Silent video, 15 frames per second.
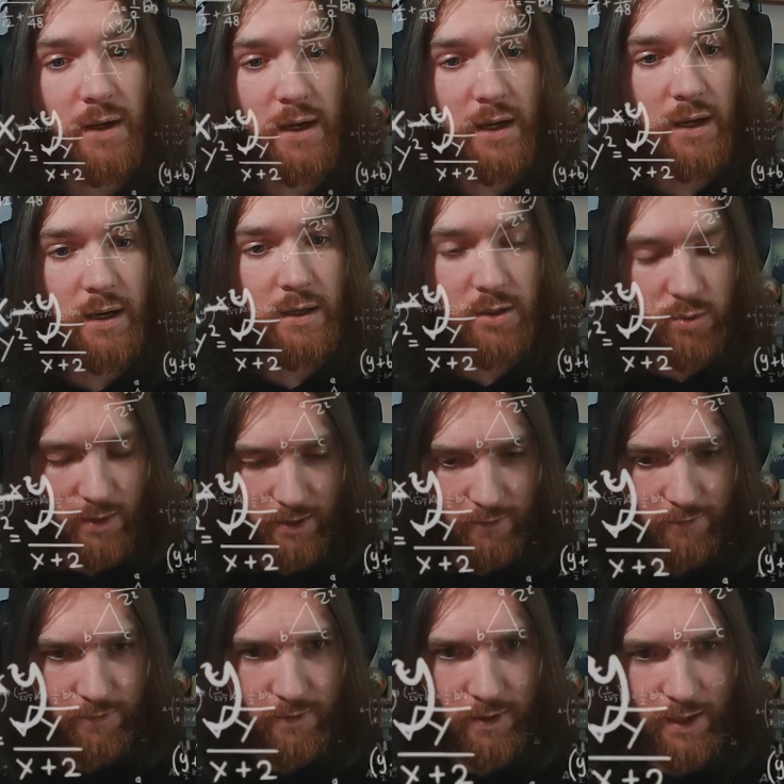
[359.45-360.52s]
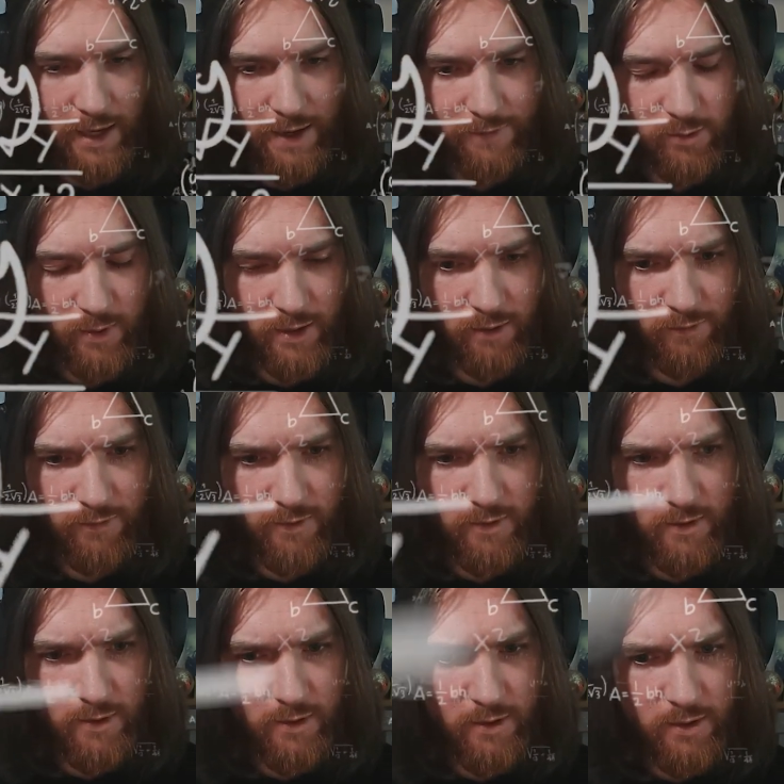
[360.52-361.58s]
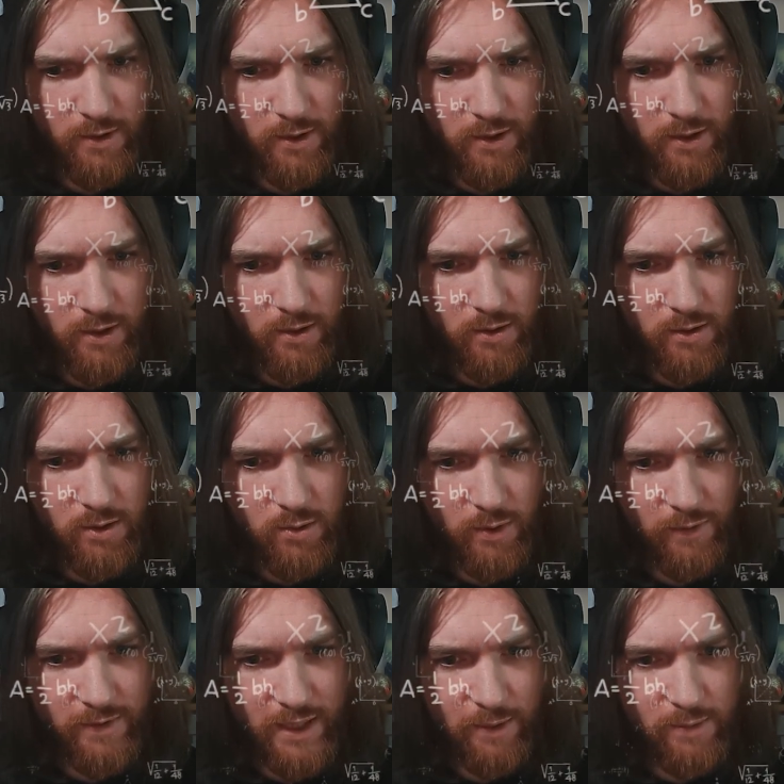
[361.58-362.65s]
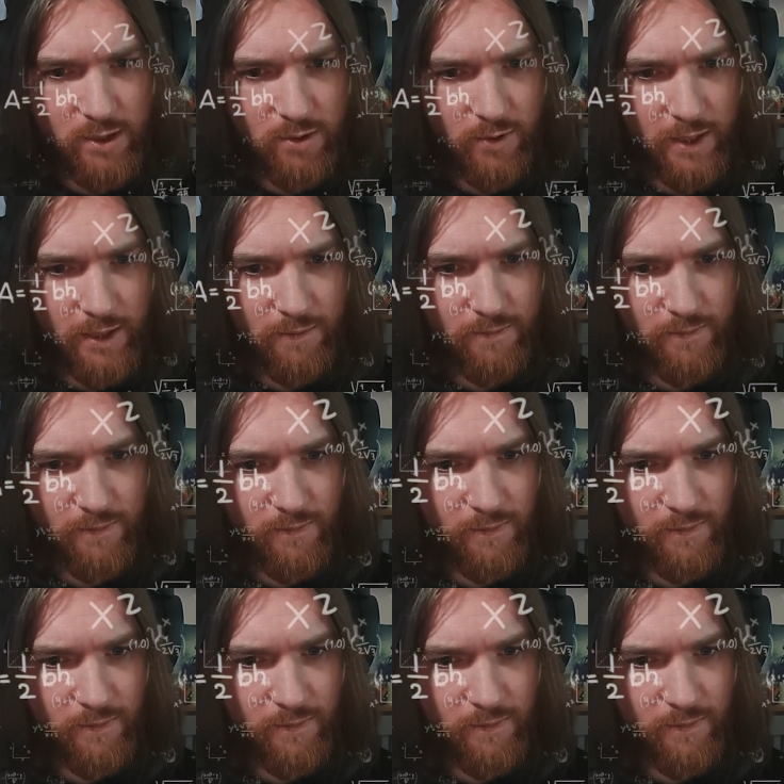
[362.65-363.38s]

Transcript: Uh, 12. I have 12. 12 times 3.